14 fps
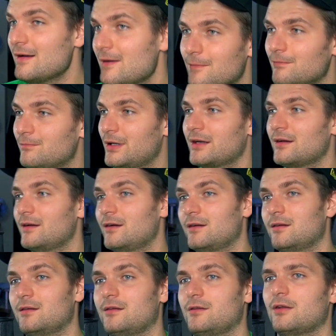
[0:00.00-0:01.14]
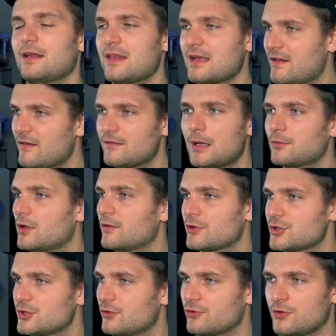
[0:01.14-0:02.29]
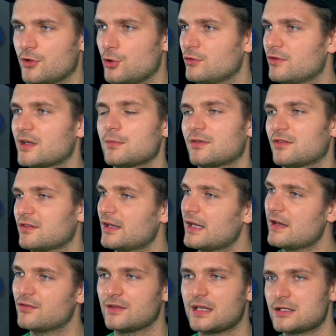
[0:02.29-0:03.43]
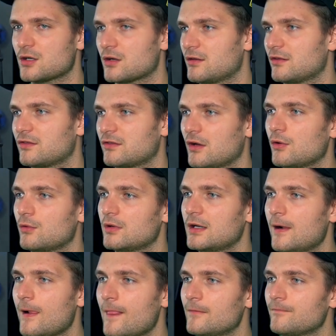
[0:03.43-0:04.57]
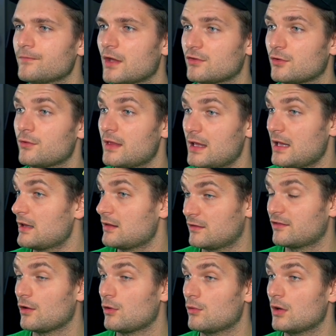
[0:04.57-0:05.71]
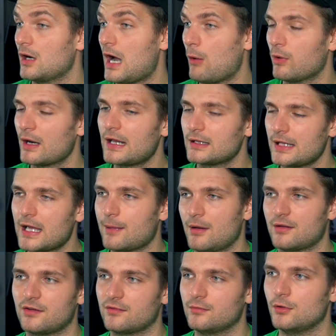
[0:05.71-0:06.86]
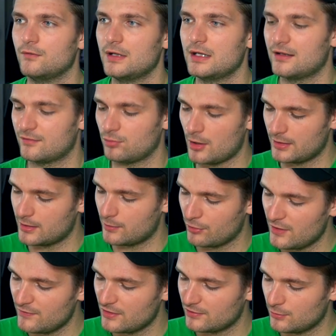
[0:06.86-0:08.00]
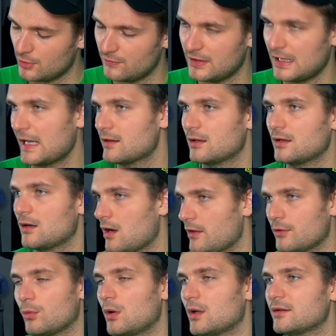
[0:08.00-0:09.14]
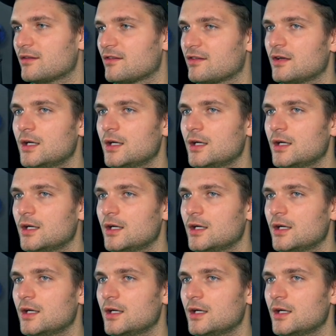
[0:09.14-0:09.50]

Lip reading: But they're like, they kidnapped all of our children. They're using them as slaves, and they took this stone. So what I like about this movie is, while in the previous movie and the other ones,